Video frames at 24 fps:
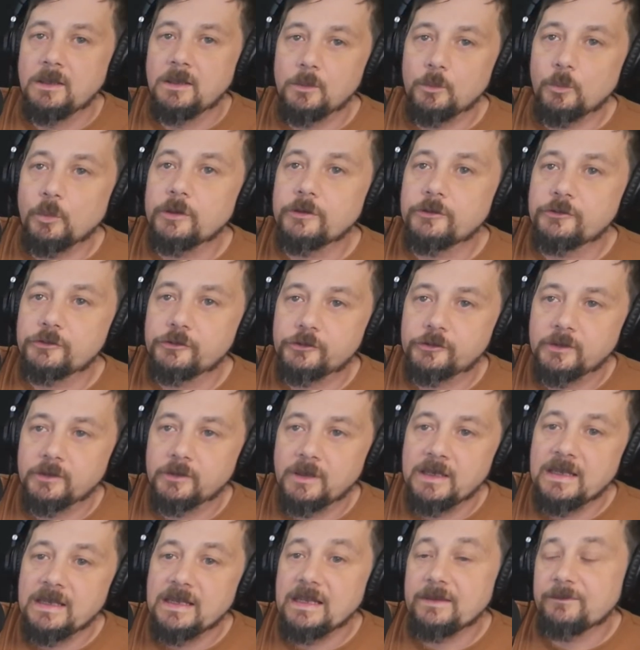which
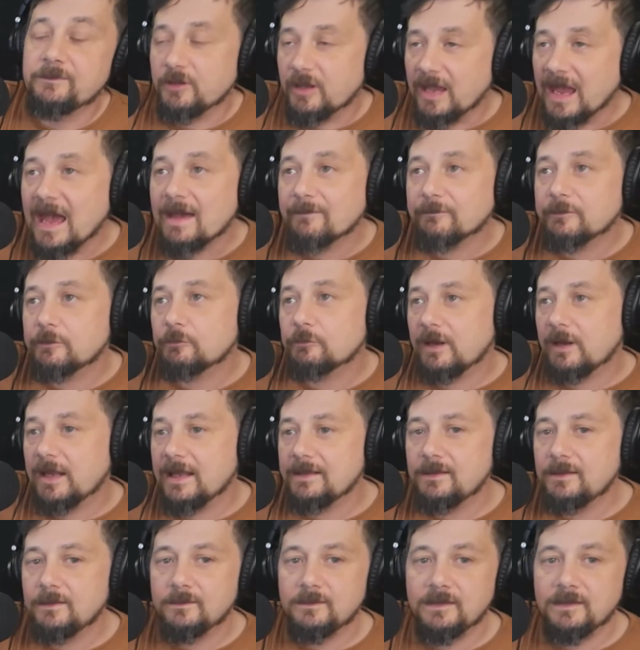if you haven't
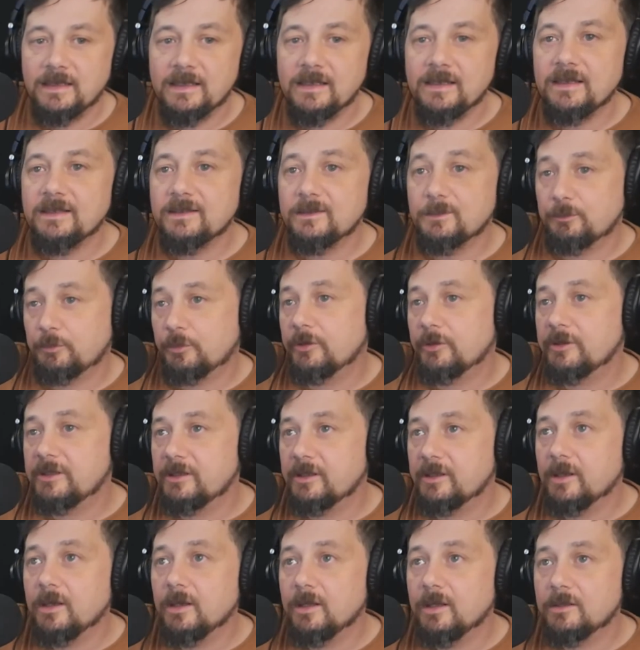read, it is pretty
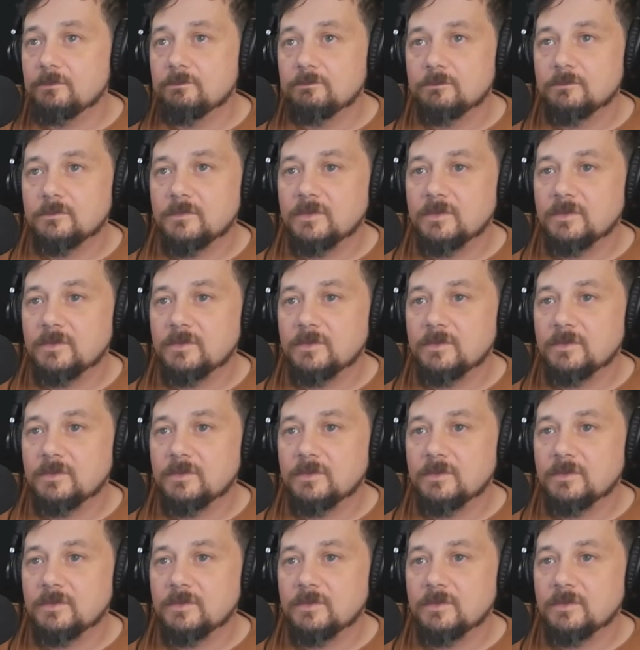good.